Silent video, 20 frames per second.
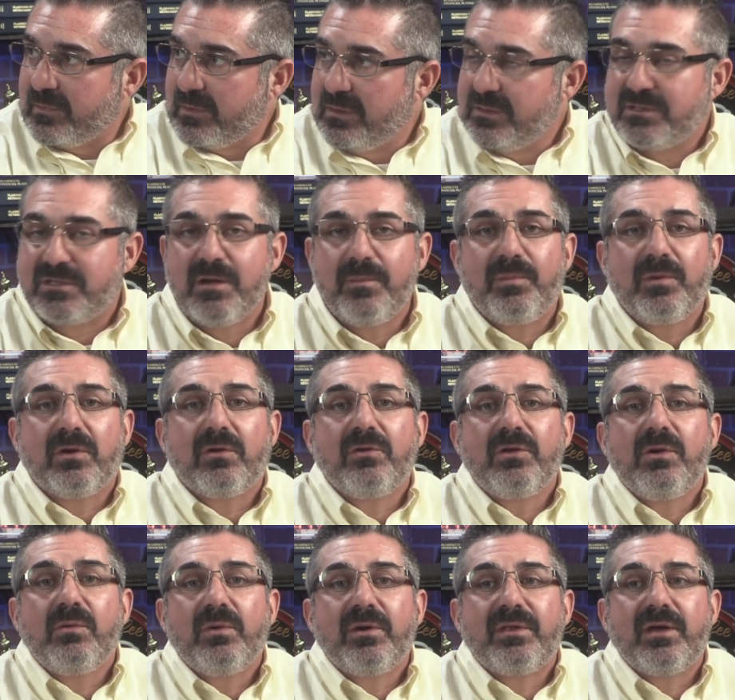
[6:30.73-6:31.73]
And
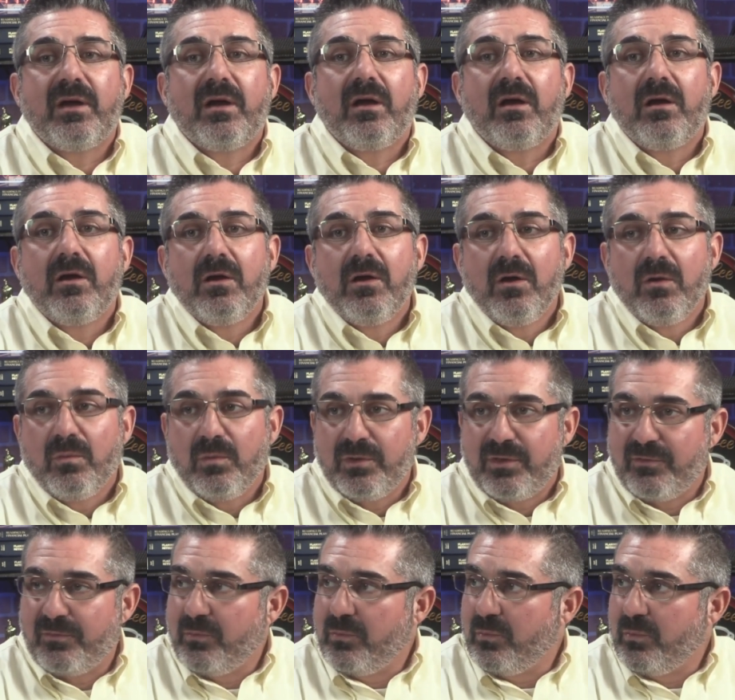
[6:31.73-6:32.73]
typically with
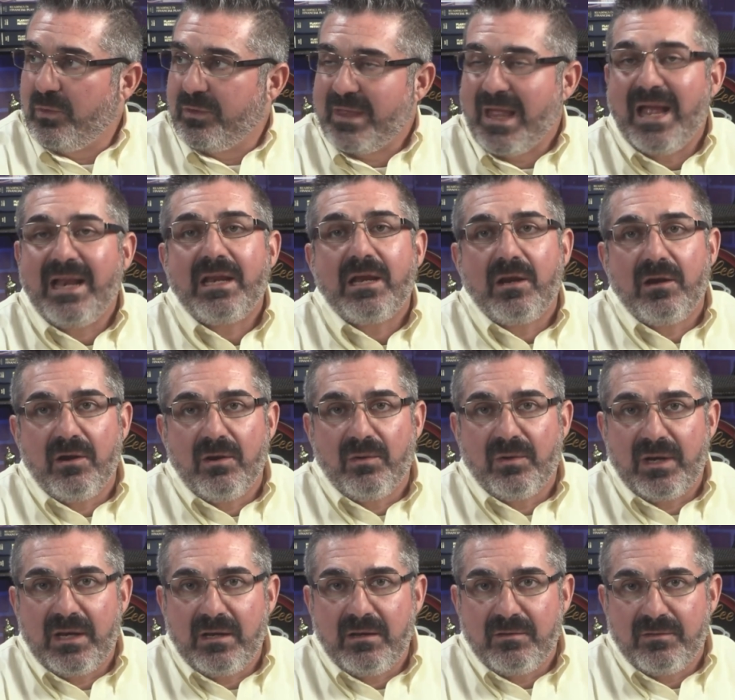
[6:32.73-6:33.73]
any
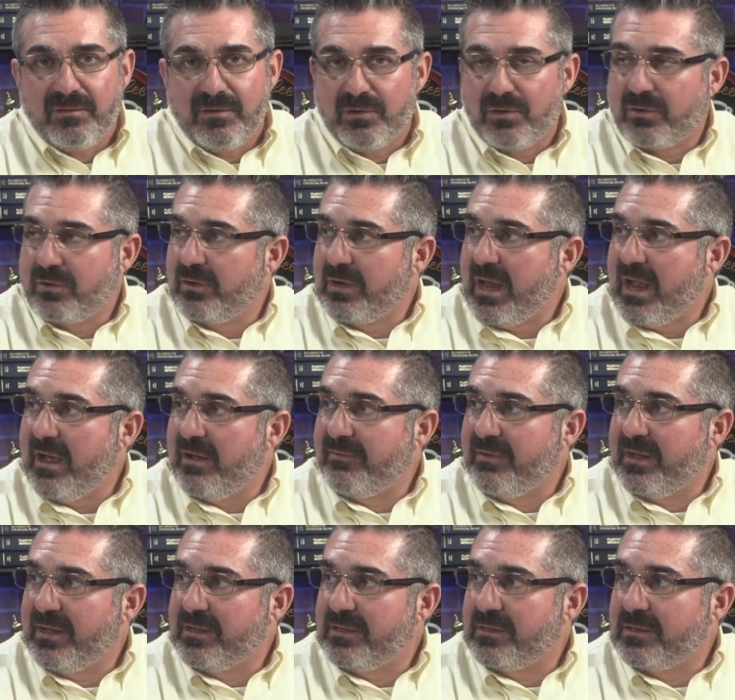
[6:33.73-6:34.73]
annuity, you're going to have
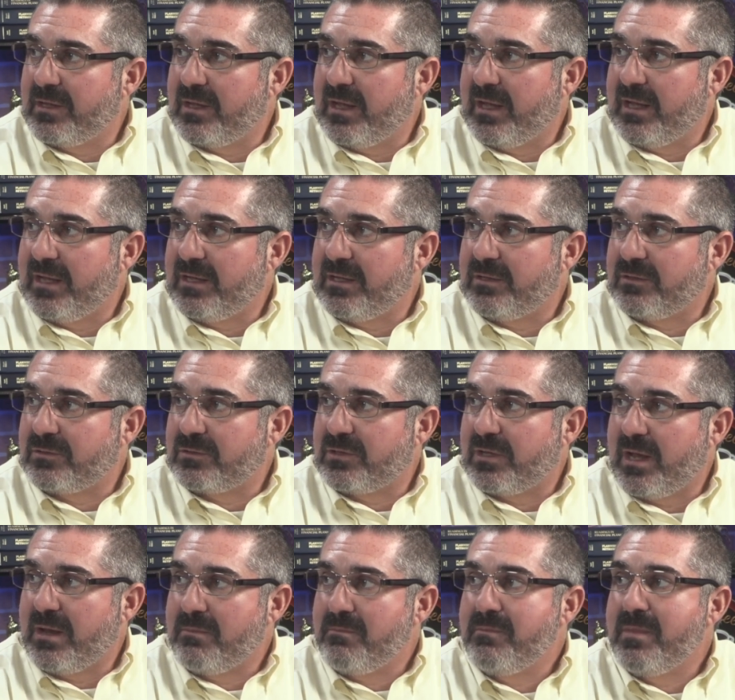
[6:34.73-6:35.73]
a
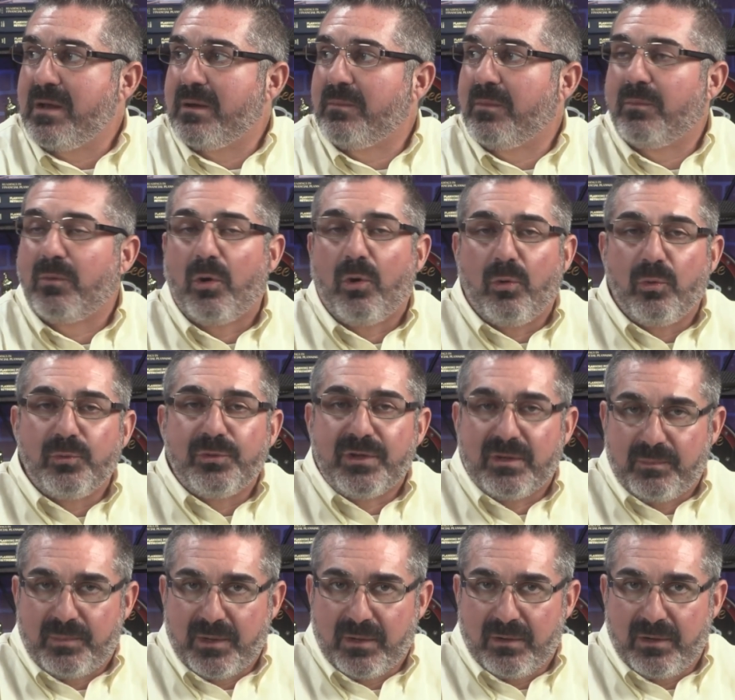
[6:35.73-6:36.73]
minimum
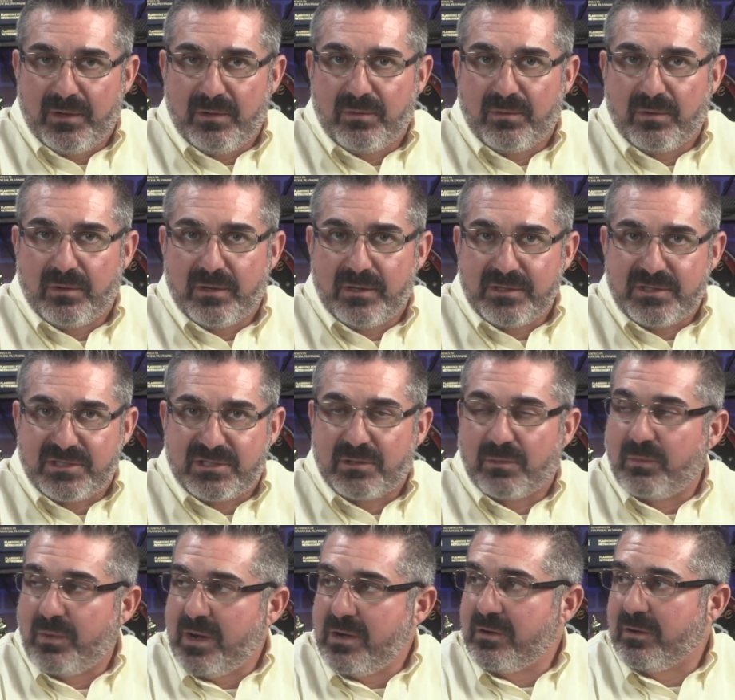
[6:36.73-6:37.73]
holding period or a
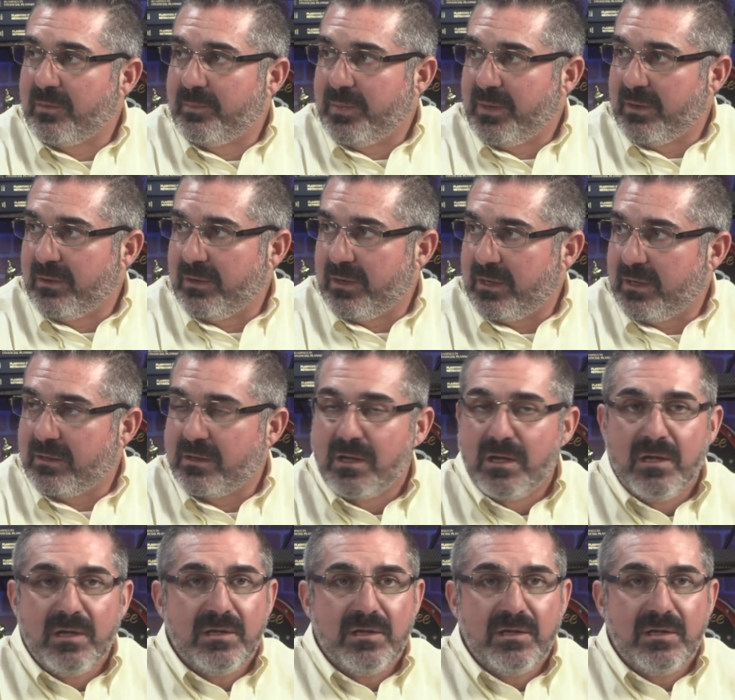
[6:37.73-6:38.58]
surrender period.